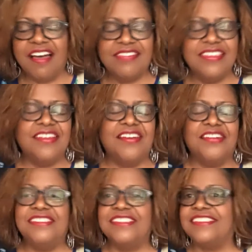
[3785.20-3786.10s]
you know,
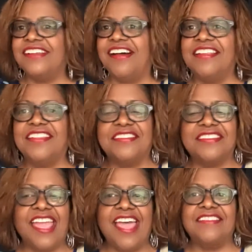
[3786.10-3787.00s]
just all of those
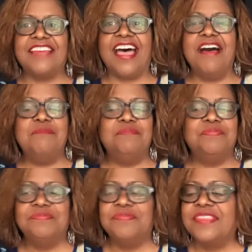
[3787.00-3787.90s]
cats. Um,
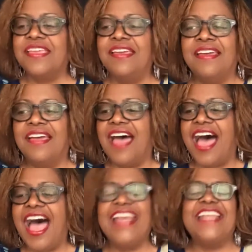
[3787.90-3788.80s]

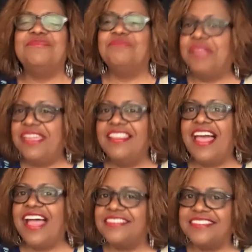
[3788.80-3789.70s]
I didn't
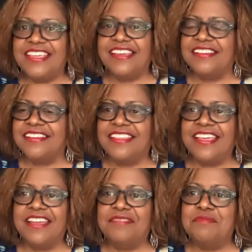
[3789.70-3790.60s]
realize that
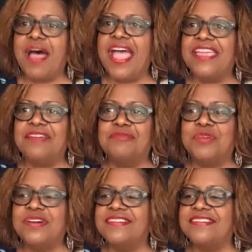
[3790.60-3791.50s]
that Mike
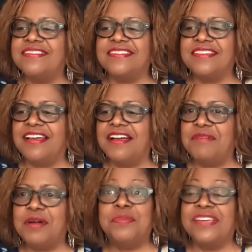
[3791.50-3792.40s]
was uh,
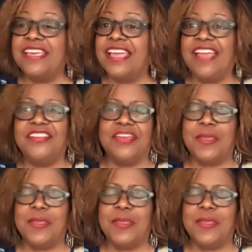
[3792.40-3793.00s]
a booking agent.